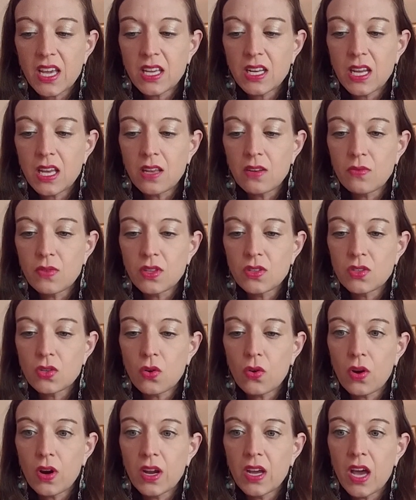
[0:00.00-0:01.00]

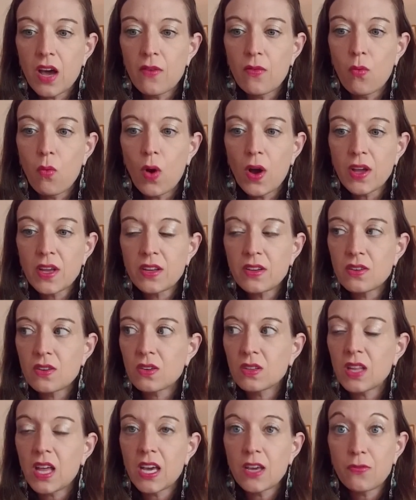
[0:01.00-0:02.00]
inventory of what in your
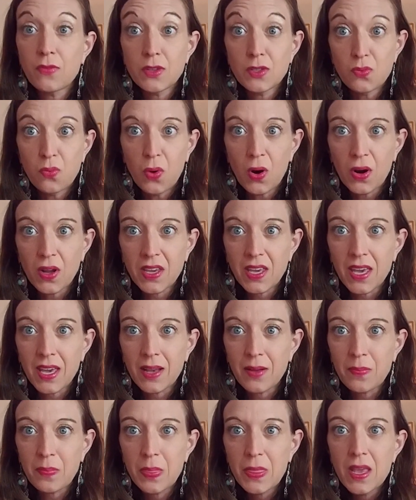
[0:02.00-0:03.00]
life is
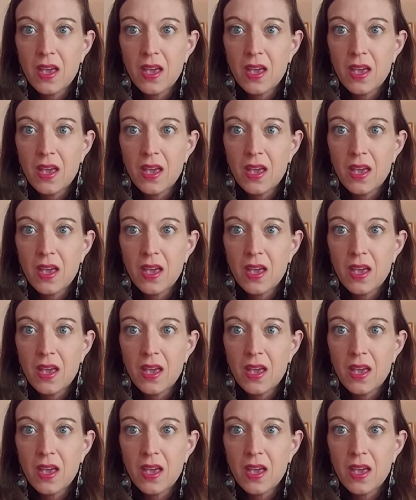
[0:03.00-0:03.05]
working,